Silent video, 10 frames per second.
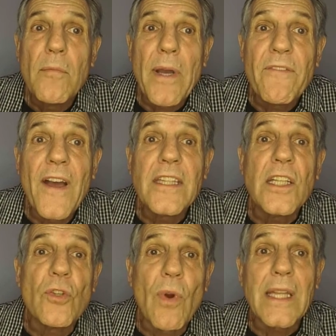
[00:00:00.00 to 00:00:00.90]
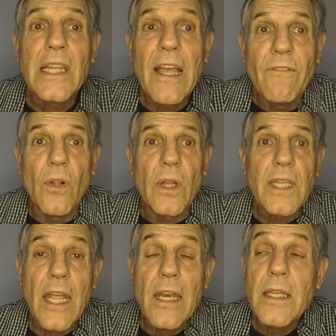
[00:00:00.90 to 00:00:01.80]
finding the right level
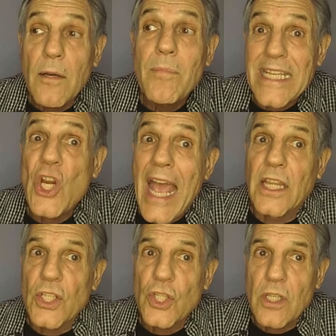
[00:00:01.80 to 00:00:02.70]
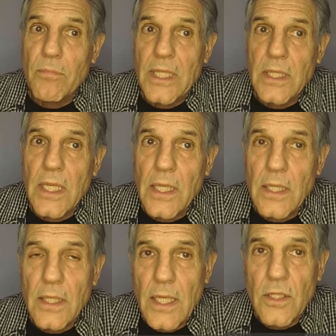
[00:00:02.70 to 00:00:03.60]
can be challenging, but
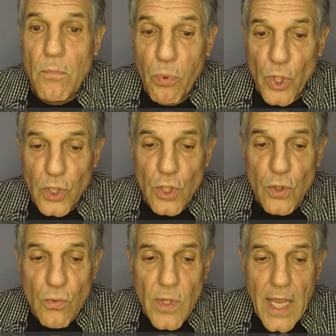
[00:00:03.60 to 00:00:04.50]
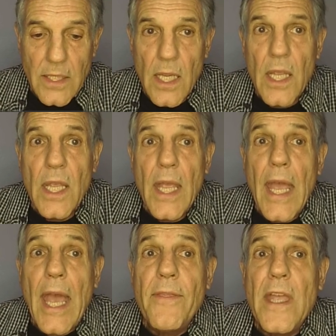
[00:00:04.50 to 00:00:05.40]
it's important to do that.
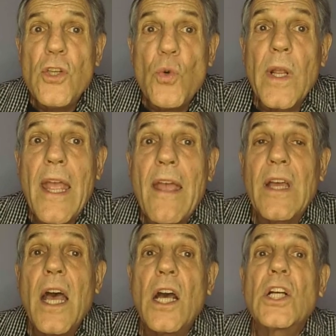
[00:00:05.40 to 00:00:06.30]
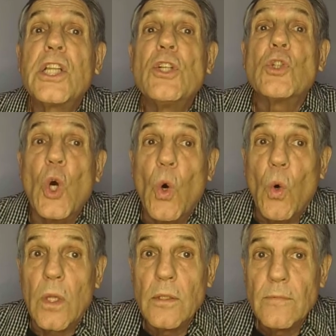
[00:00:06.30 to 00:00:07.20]
And then you want to have a clear
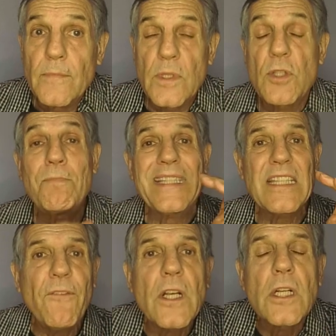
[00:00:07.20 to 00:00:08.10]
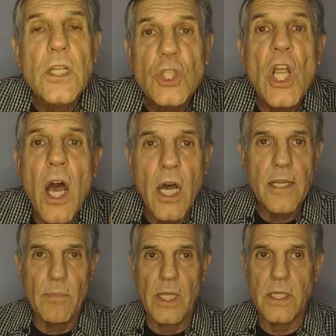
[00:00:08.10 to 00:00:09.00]
goal, a specific
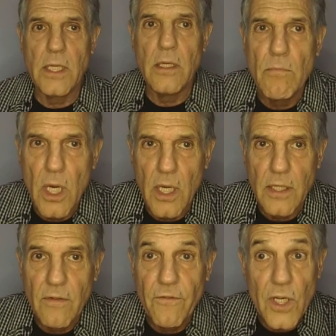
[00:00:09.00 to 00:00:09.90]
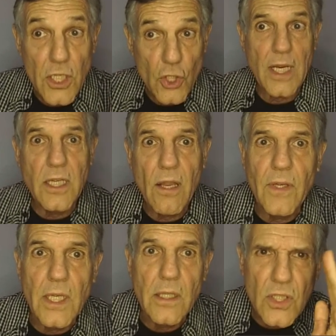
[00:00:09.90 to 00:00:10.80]
timeline in mind for each
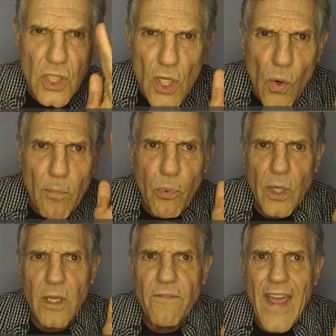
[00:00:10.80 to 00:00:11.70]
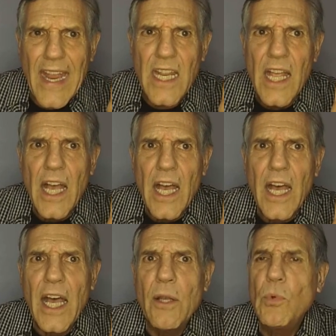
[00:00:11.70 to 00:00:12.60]
activity. So important. In fact,
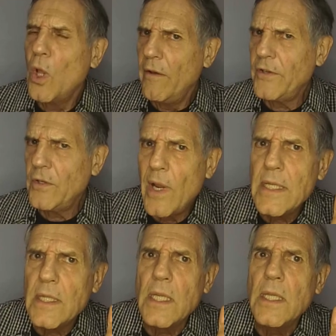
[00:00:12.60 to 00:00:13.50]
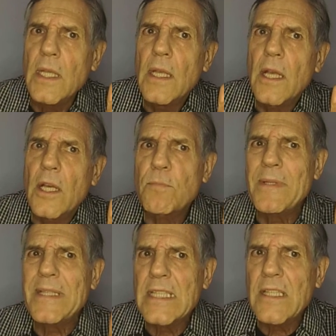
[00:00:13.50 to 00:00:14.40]
I will often write a
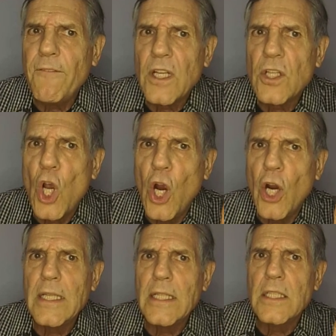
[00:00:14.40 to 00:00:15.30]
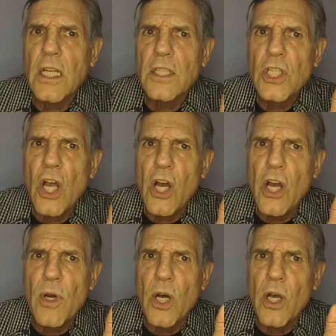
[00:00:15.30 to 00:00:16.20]
specific target
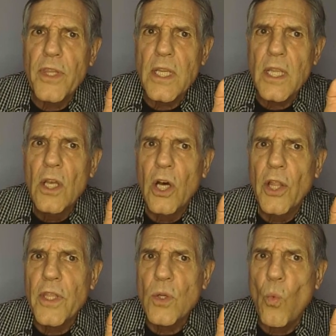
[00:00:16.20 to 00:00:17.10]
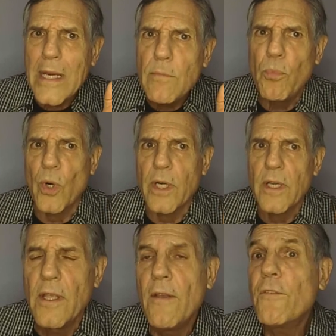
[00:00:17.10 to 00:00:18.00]
time on the whiteboard
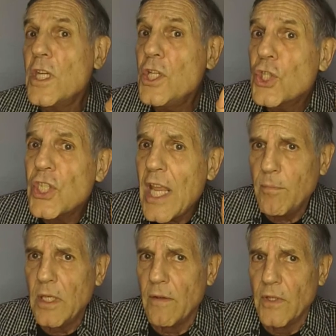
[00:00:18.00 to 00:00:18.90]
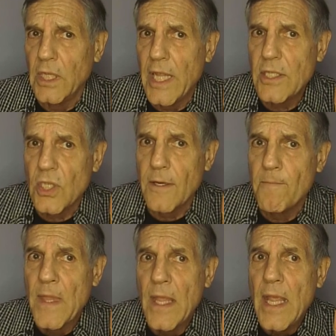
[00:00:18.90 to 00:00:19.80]
for each segment of the lesson,
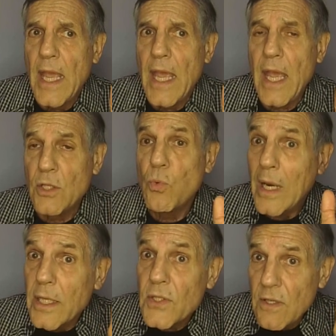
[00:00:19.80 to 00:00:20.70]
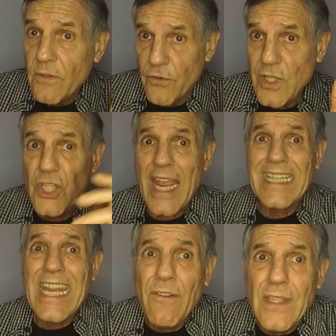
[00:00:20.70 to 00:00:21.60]
as well as even for each
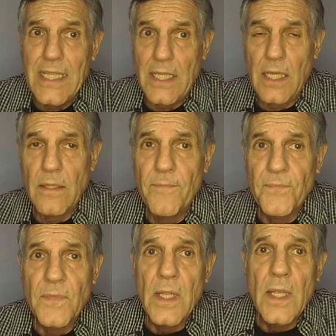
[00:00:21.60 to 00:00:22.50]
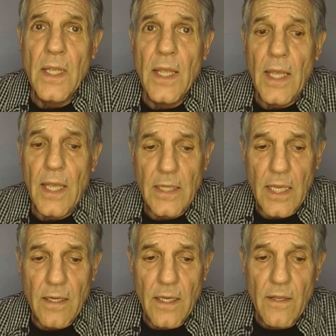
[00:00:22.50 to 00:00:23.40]
activity. And
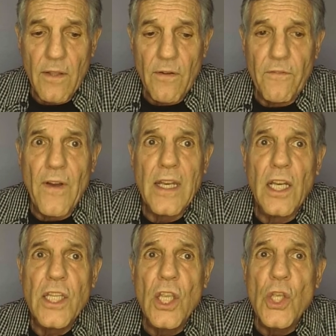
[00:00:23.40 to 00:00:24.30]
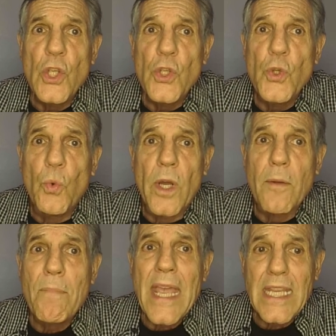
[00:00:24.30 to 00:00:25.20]
then finally, you want to
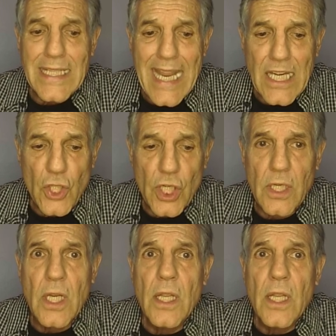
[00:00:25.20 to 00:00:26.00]
pay attention,